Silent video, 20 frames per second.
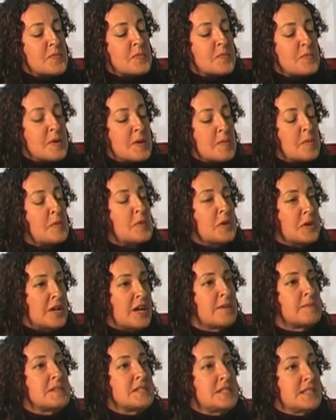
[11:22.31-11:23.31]
people are
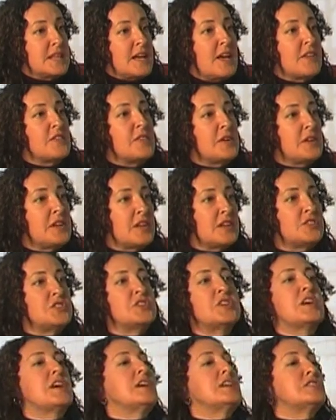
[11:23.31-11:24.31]
coming together in
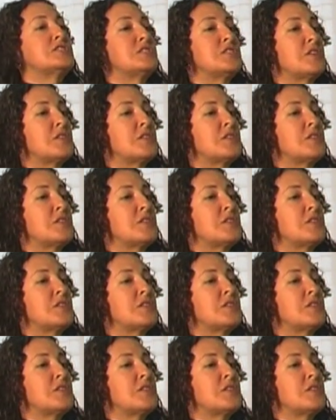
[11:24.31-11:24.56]
education